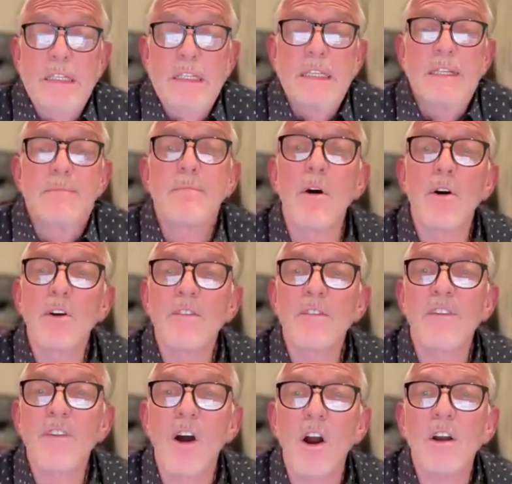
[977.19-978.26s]
motive
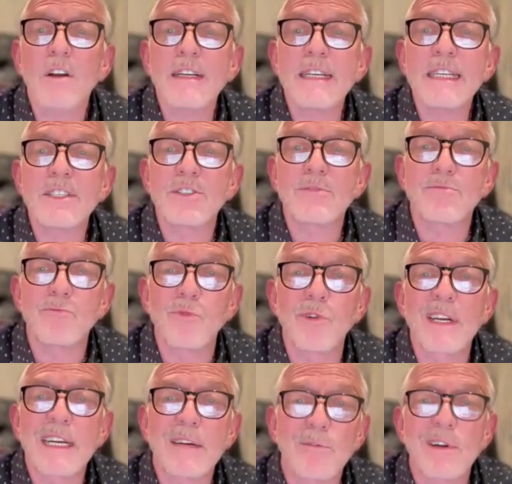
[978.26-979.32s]
of heart is
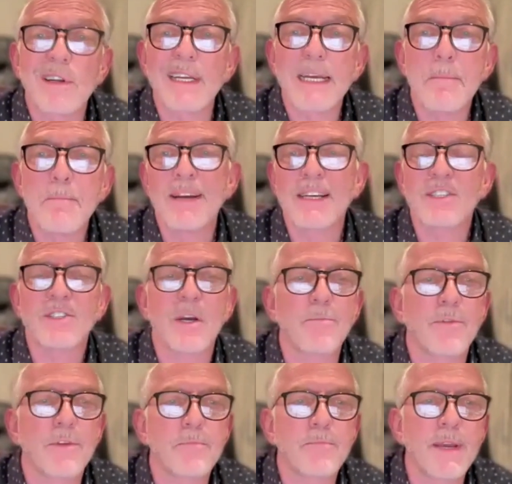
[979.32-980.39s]
really, really messed
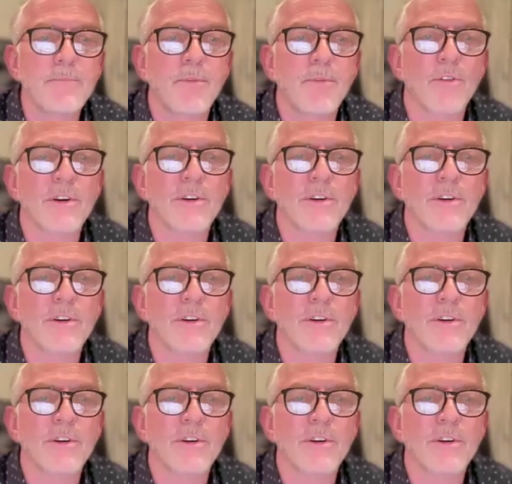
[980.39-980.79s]
up with people.